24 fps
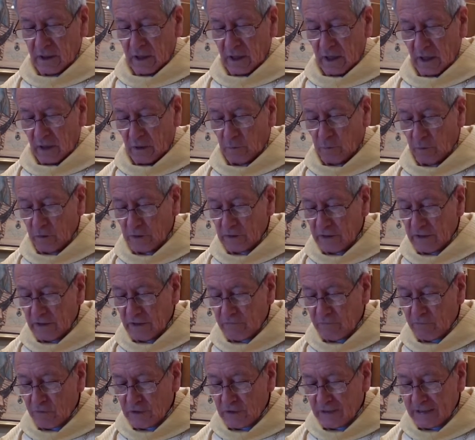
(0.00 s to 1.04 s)
I will
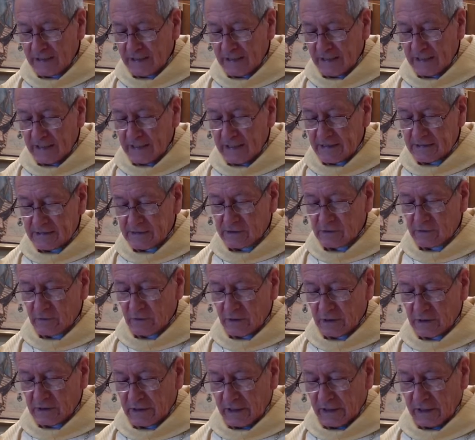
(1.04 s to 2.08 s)
give you the keys to
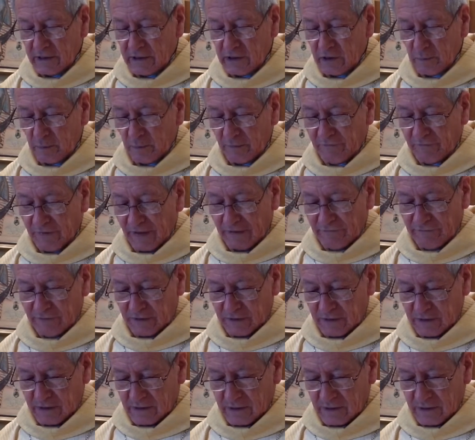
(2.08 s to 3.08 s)
the kingdom of heaven.